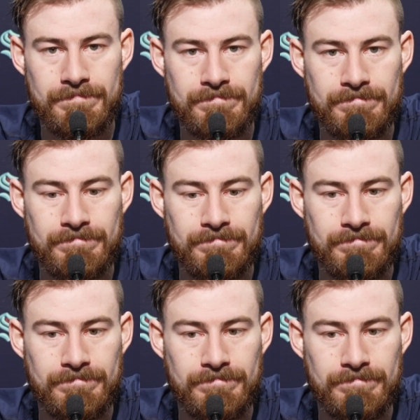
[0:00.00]

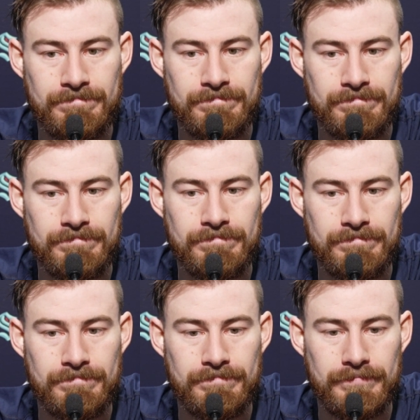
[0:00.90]

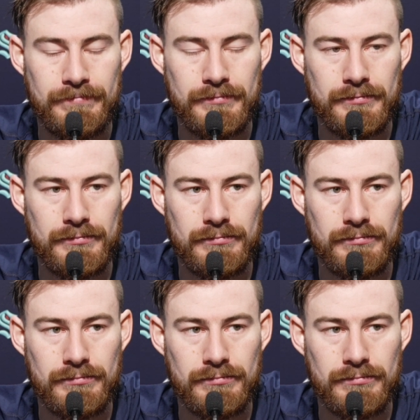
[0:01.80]

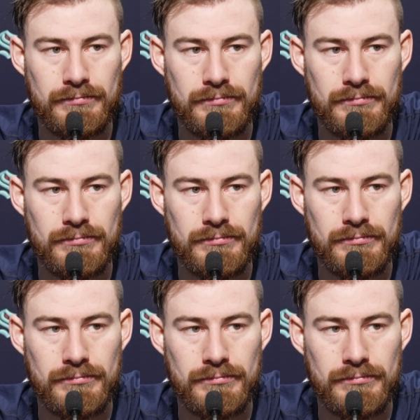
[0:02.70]
(no one is talking)